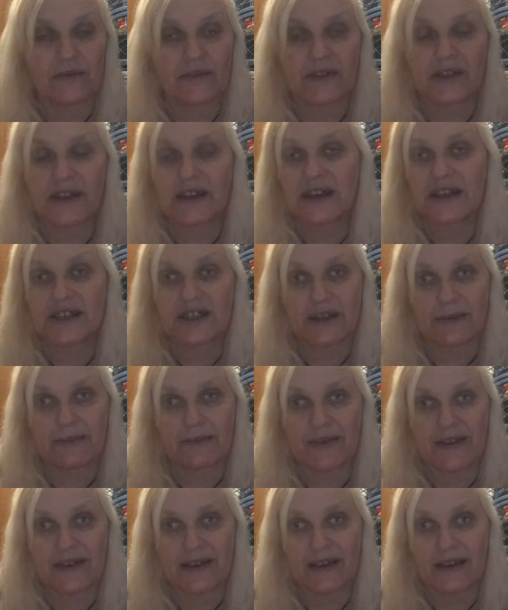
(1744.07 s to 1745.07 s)
than a
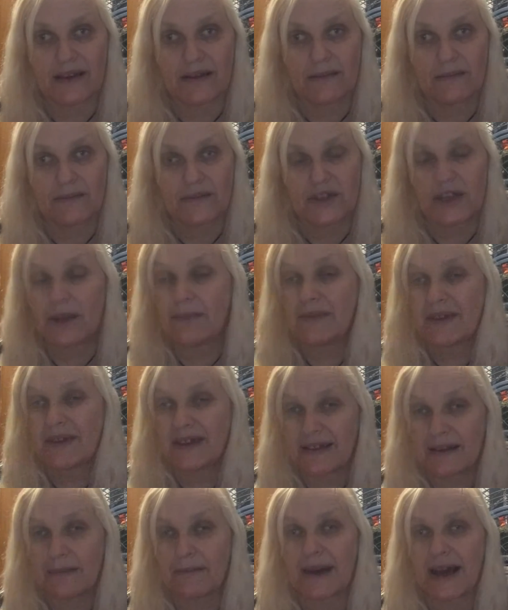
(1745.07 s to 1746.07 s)
gypsy.
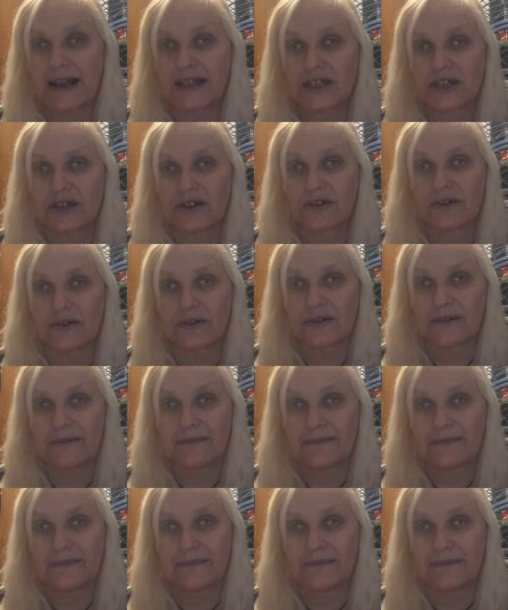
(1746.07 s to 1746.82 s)
Gypsies are magical."